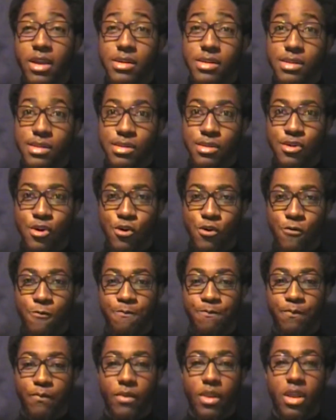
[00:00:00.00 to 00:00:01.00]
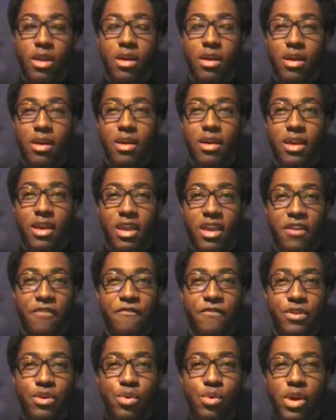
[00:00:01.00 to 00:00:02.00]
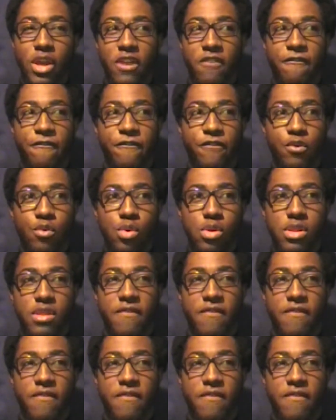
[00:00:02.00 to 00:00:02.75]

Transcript: So, if you infuse